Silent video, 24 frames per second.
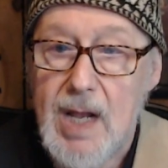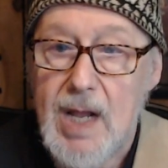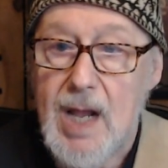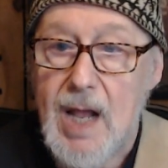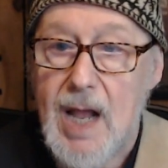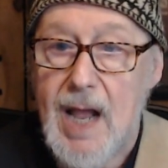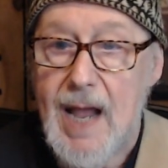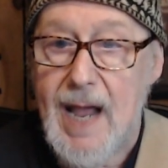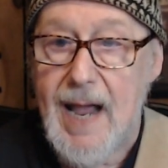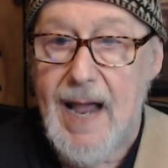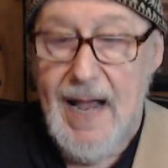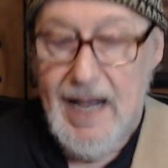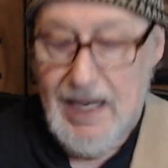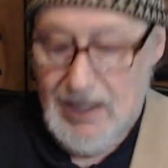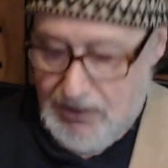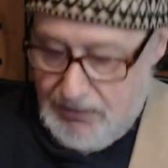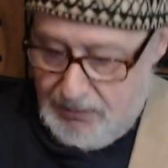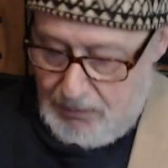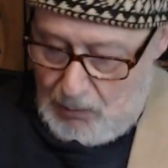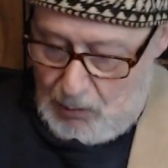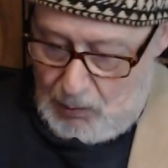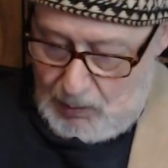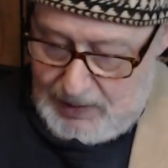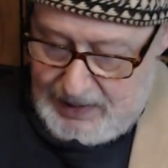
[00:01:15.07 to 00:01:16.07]
has
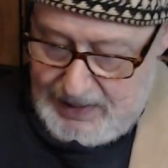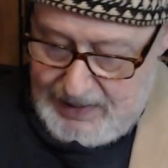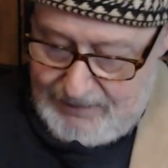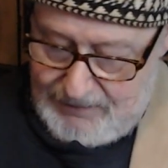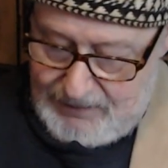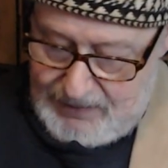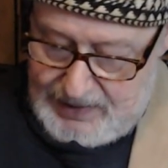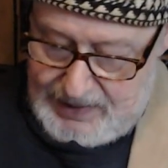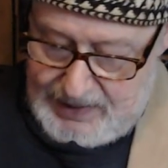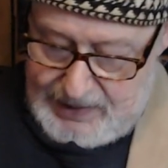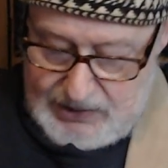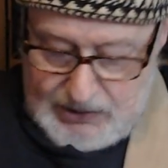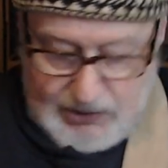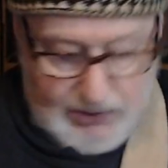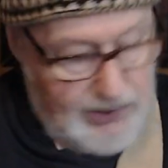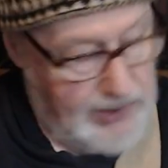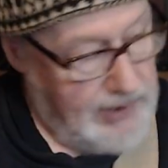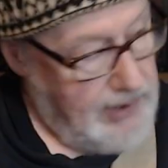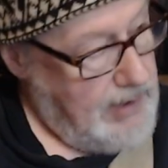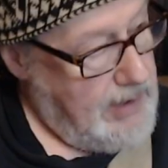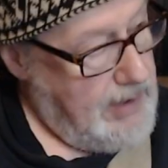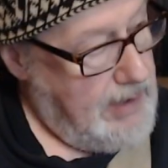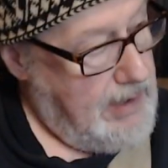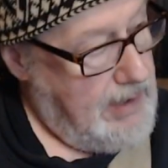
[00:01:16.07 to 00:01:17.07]
more evenness
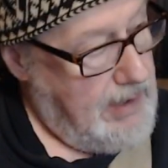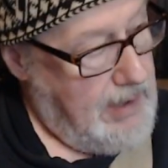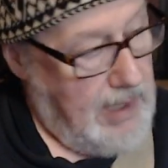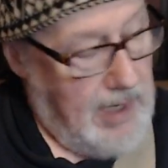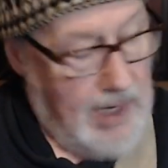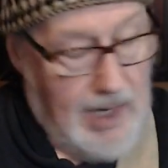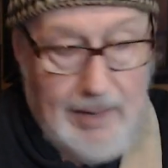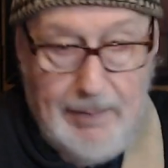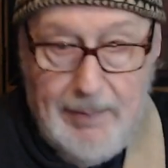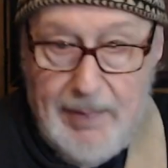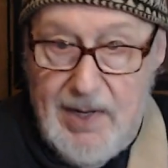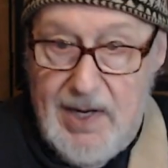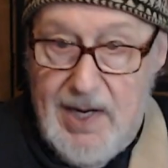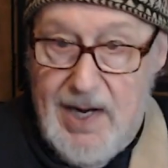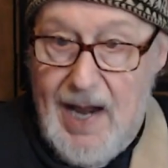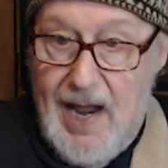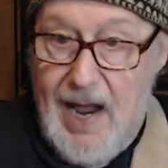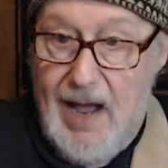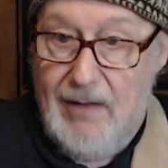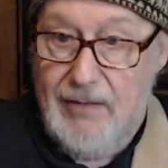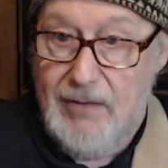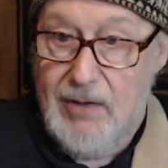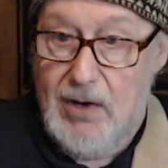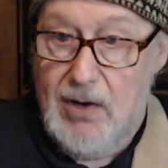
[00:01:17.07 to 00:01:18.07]
up and down
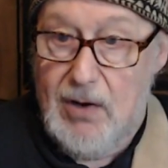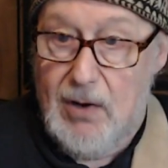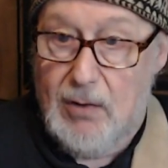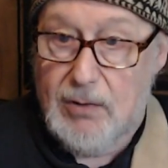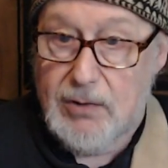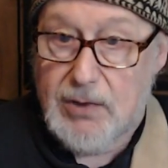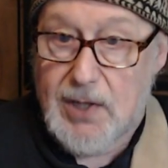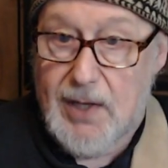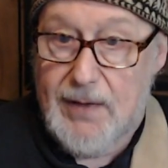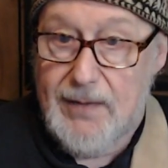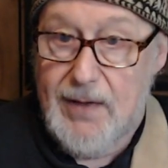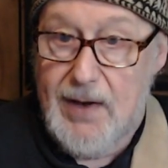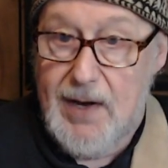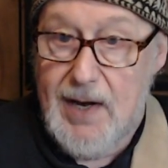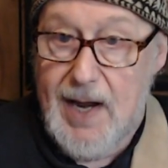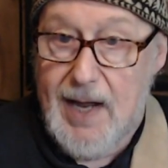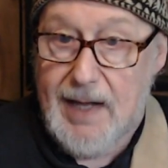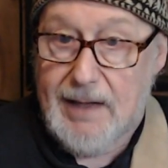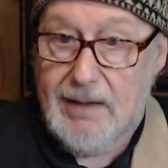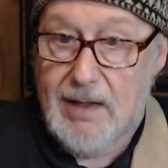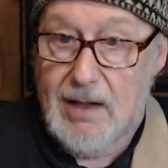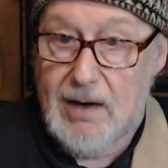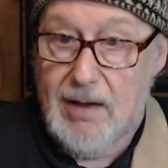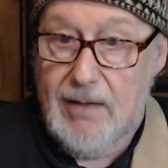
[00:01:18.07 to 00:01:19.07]
the notes on the neck
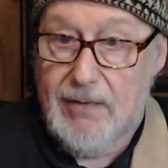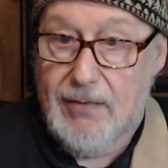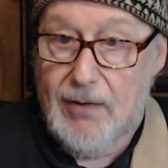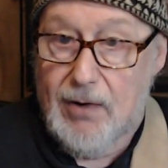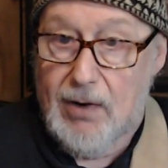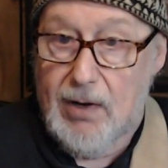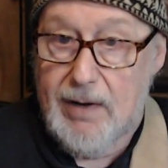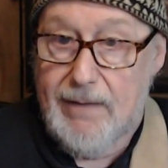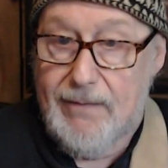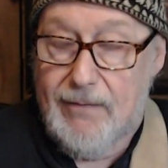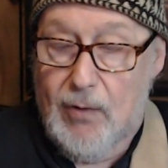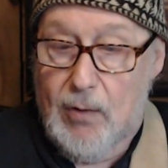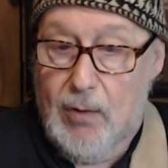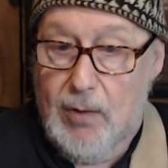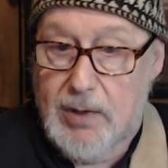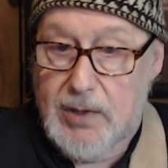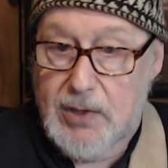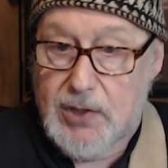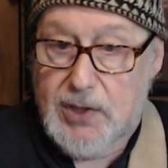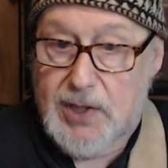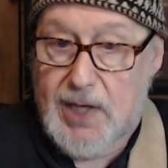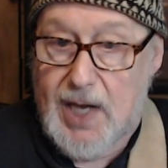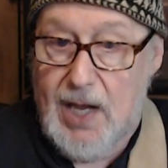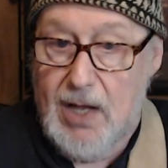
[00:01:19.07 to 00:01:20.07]
than a 34-inch
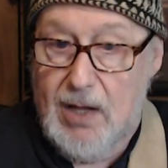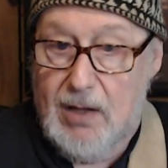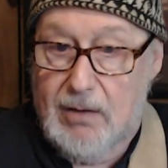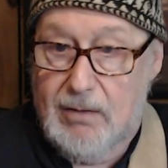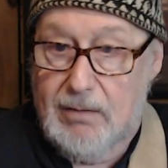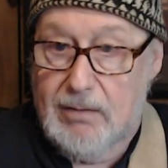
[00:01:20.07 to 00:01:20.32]
scale.